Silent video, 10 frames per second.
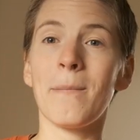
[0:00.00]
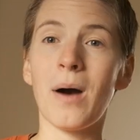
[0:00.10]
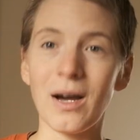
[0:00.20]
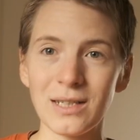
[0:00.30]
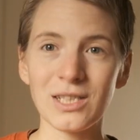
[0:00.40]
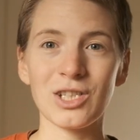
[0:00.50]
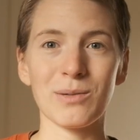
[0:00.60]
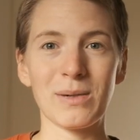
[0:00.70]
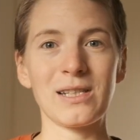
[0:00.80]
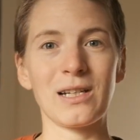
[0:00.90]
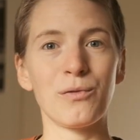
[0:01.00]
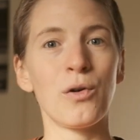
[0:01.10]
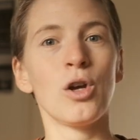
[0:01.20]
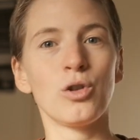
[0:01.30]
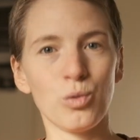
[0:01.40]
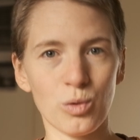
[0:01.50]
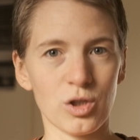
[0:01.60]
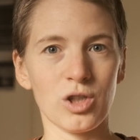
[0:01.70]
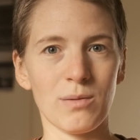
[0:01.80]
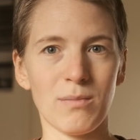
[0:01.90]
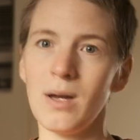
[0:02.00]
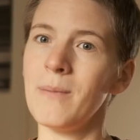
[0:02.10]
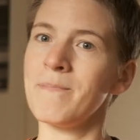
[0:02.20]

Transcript: punishing myself to the gym.